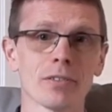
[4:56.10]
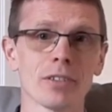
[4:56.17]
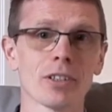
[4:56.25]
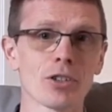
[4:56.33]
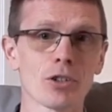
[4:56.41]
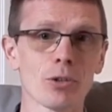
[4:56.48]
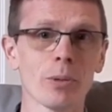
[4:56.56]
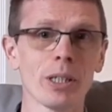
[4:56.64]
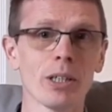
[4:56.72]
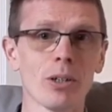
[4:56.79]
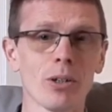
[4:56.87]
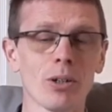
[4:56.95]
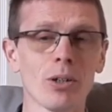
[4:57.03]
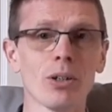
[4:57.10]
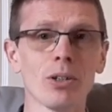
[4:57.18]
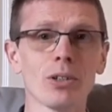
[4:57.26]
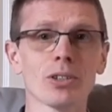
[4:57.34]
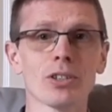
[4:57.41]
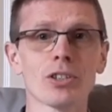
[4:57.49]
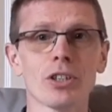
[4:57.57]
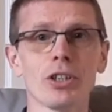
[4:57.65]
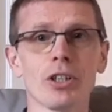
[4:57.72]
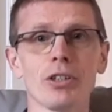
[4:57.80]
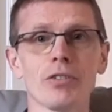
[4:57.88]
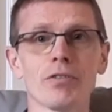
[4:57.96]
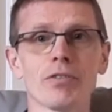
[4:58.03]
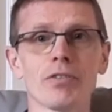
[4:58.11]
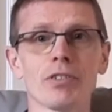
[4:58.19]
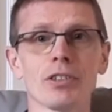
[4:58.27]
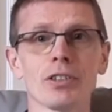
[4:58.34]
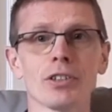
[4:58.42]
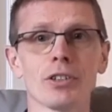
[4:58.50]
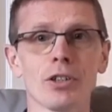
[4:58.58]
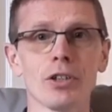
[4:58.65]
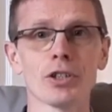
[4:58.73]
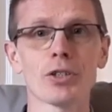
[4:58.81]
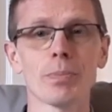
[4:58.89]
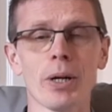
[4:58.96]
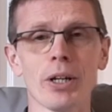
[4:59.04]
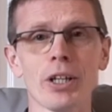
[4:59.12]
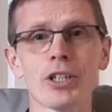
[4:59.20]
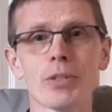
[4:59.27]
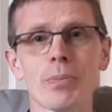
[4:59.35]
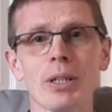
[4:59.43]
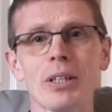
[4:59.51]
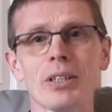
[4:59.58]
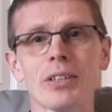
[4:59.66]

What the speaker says: and so we all deserve God's punishment.